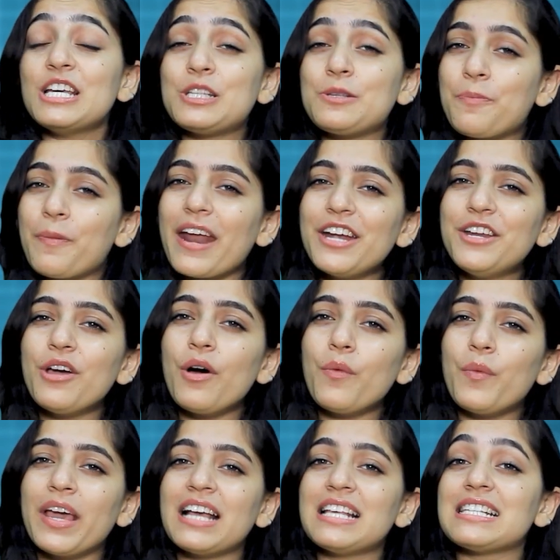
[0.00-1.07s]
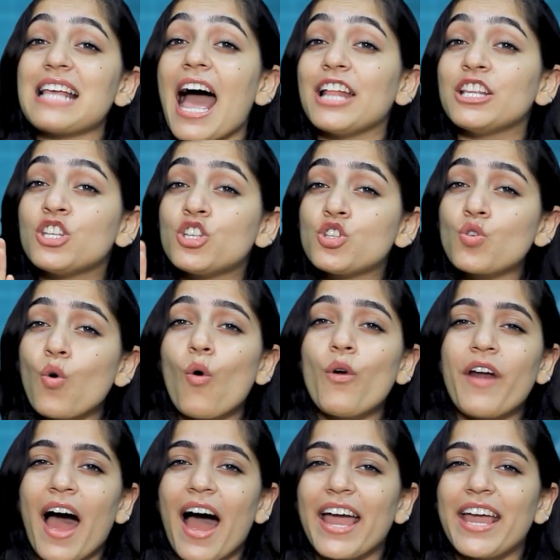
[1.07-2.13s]
Spread your wings and
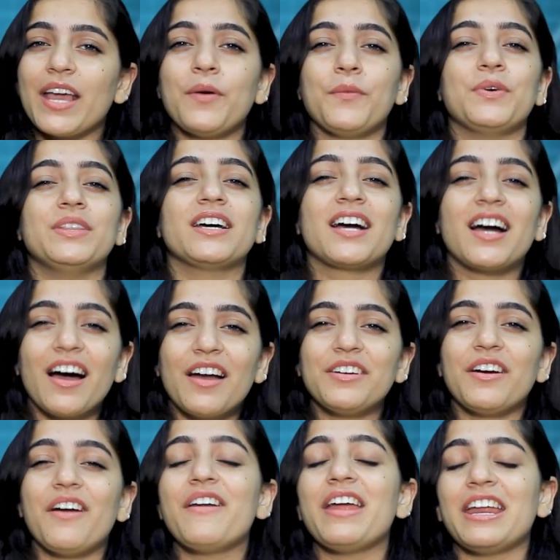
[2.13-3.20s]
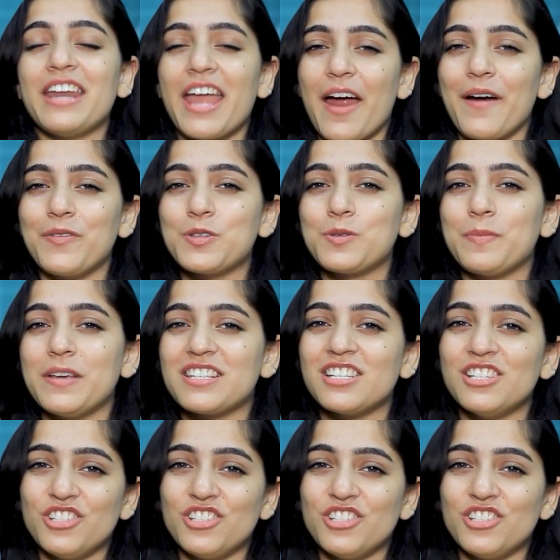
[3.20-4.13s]
soar high with a career in aerospace